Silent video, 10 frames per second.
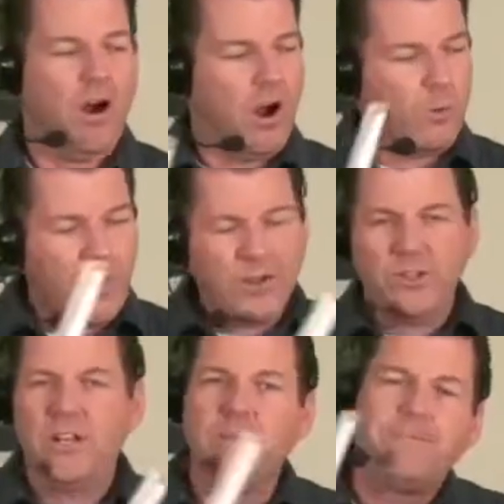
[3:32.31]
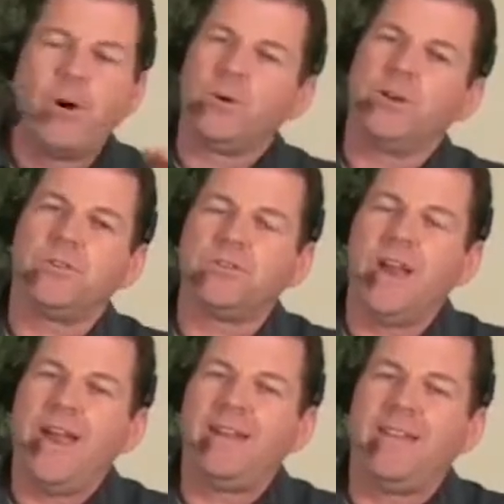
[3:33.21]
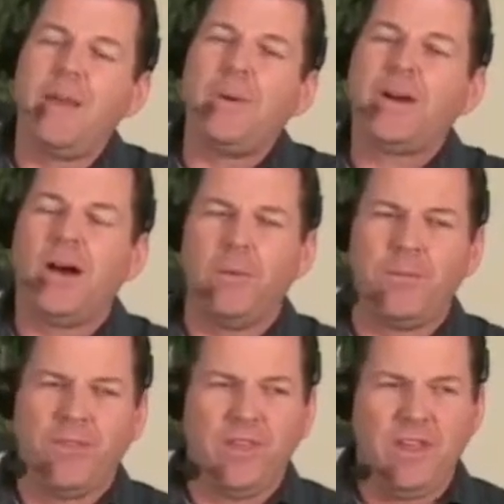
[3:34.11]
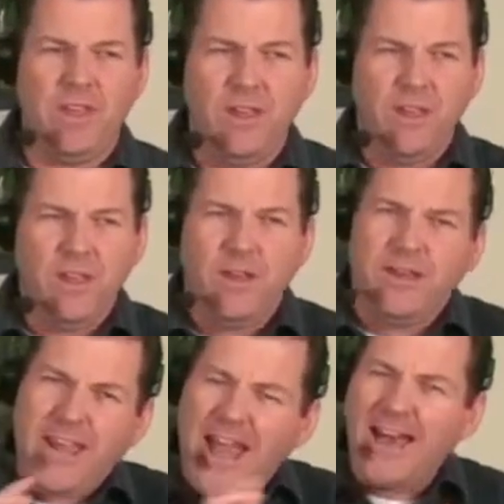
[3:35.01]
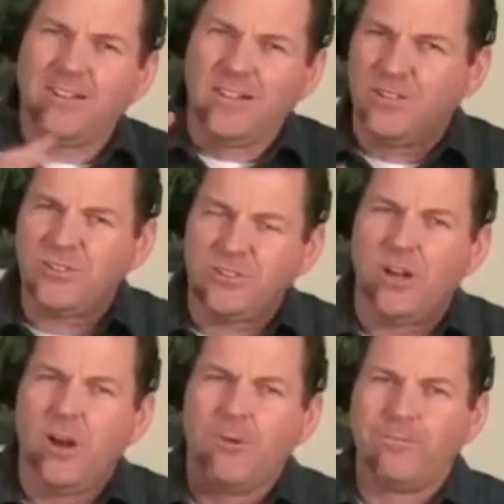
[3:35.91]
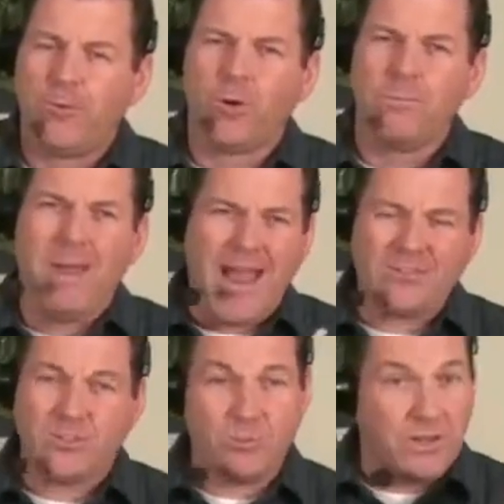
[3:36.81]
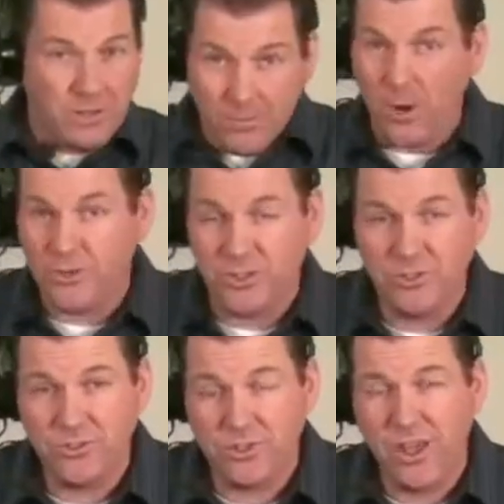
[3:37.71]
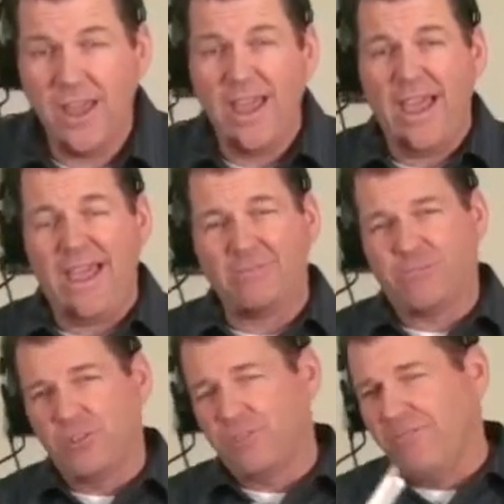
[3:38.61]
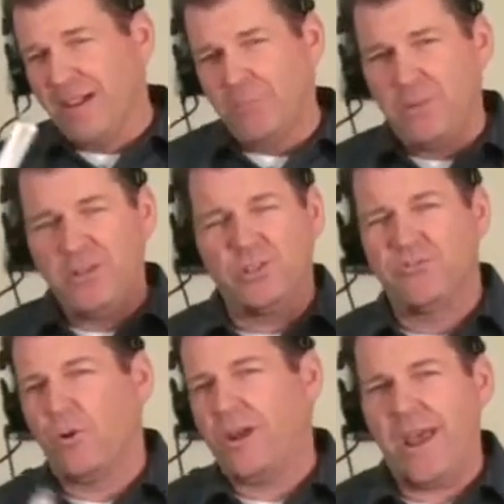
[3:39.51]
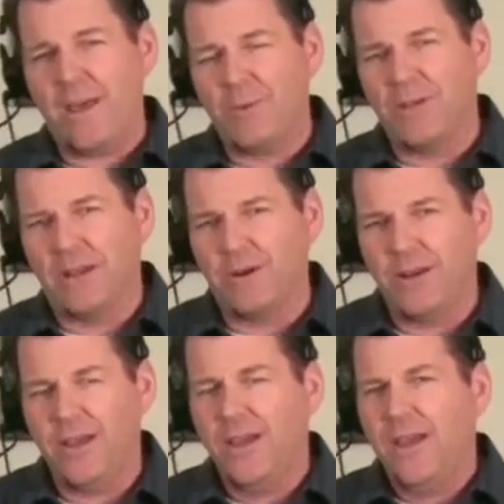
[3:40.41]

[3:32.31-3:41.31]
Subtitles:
are where you need to focus, and they become the catalyst for mastering the motions and for developing this vocabulary